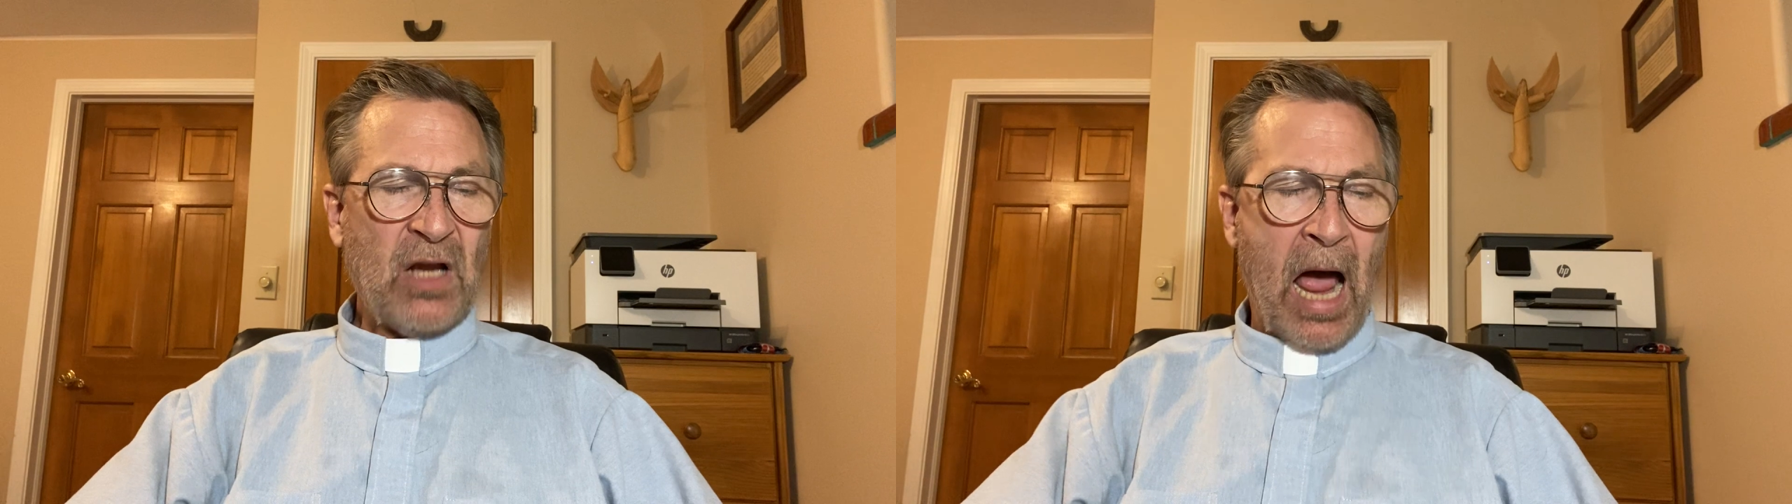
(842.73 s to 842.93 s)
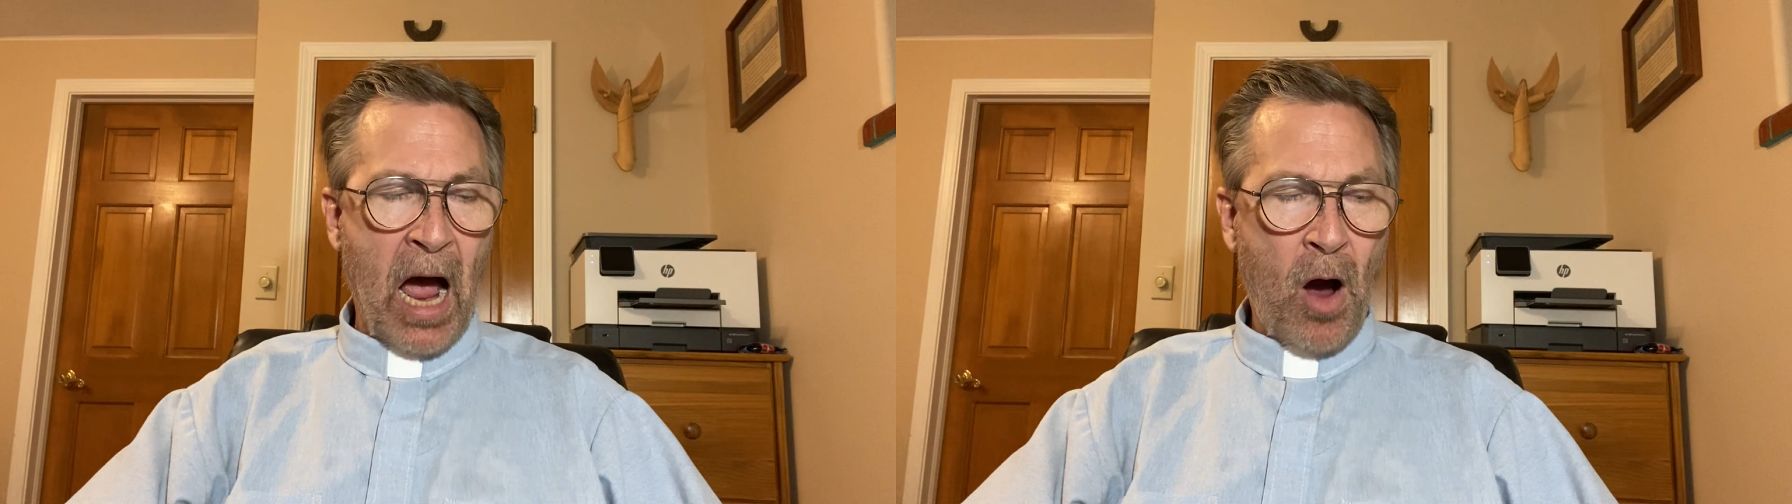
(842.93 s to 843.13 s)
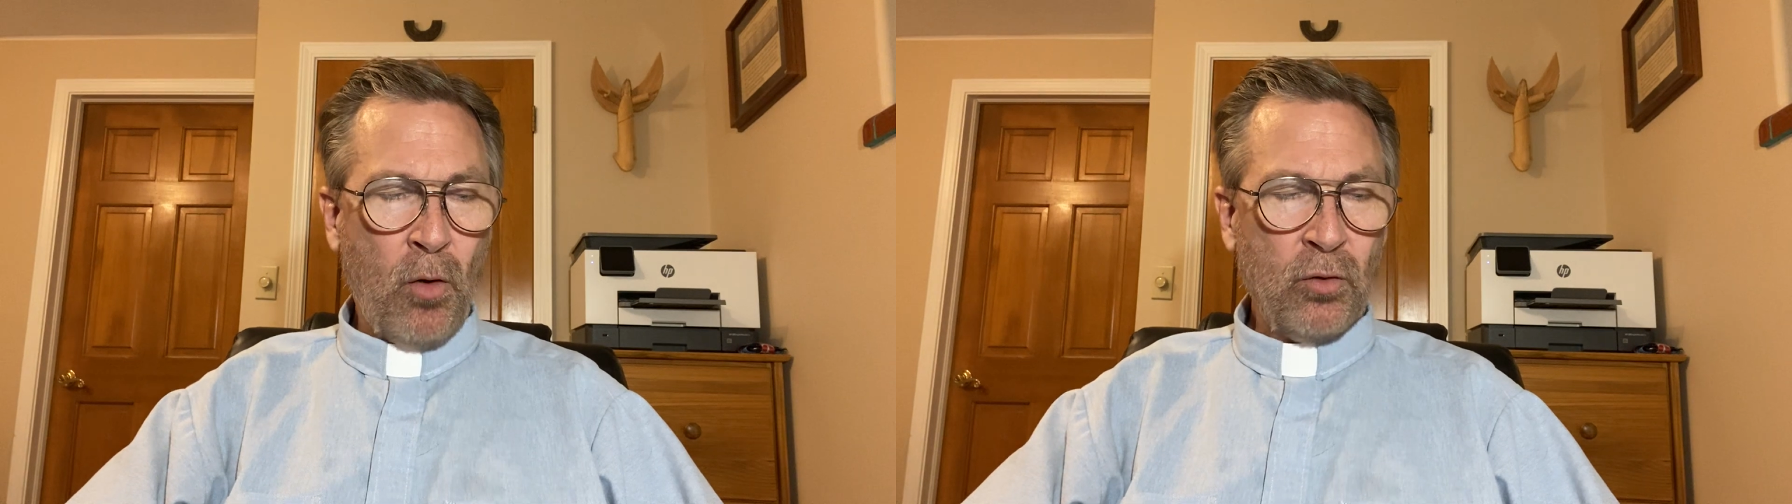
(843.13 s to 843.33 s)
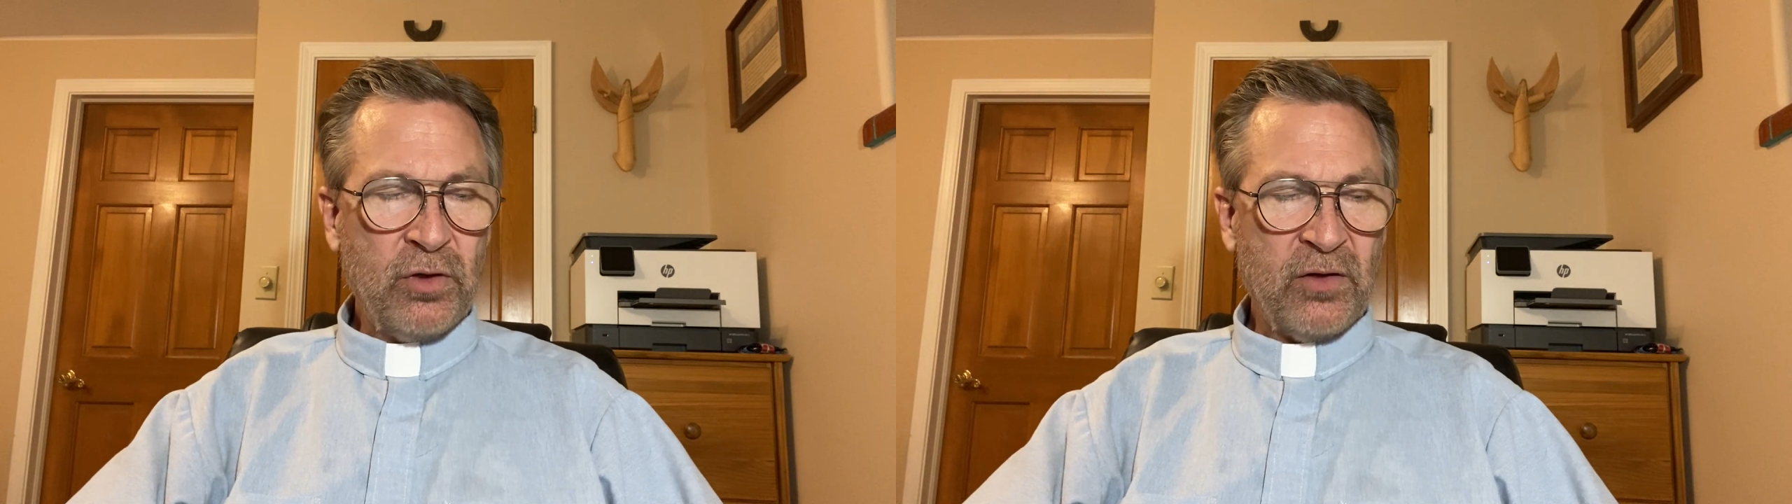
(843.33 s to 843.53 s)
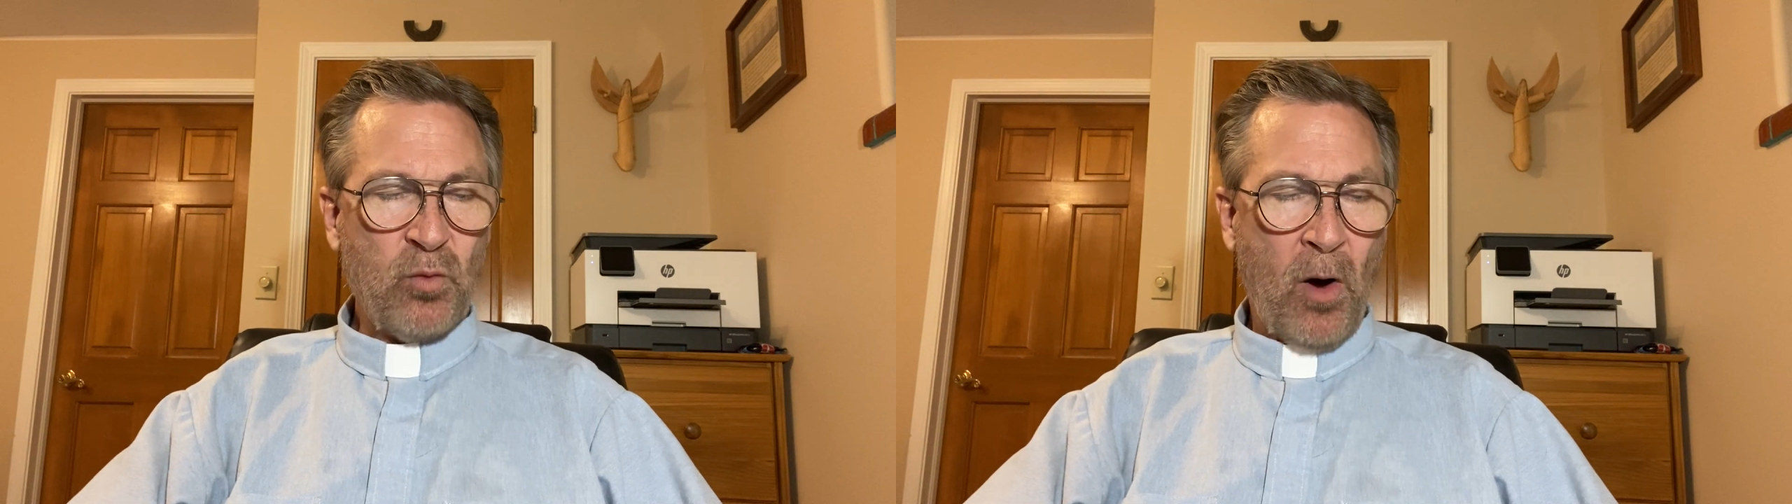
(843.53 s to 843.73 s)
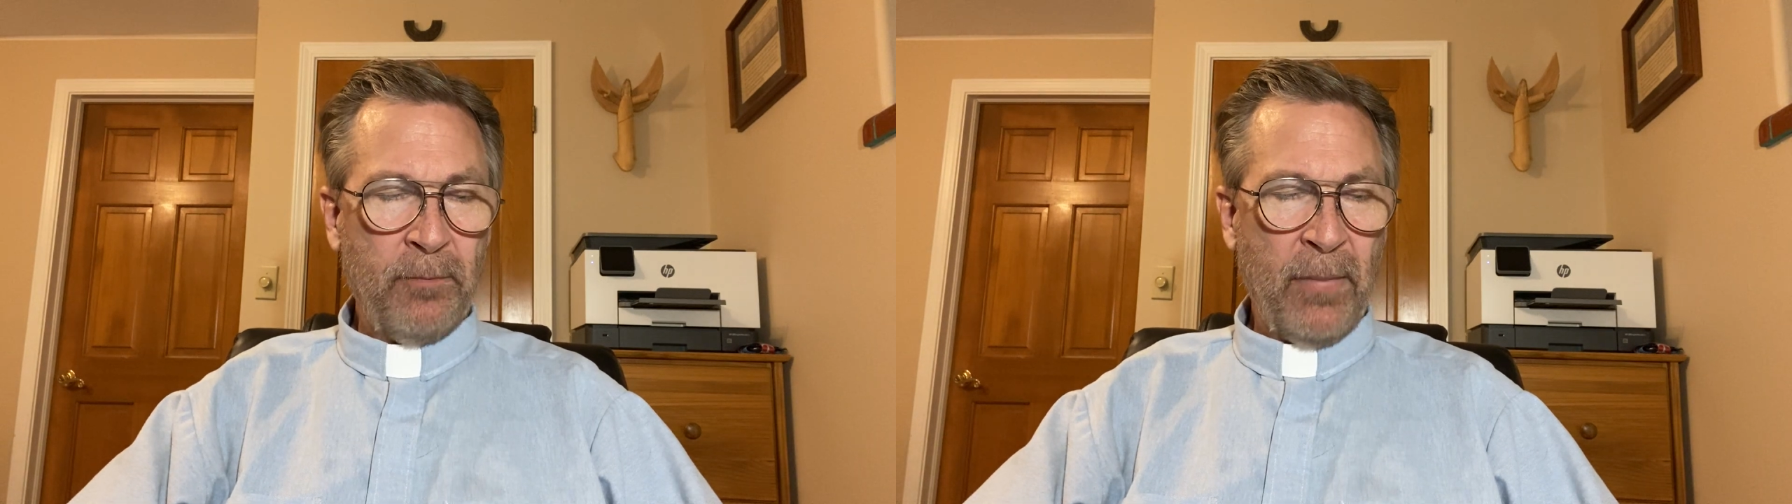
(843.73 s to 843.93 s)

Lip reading: how does one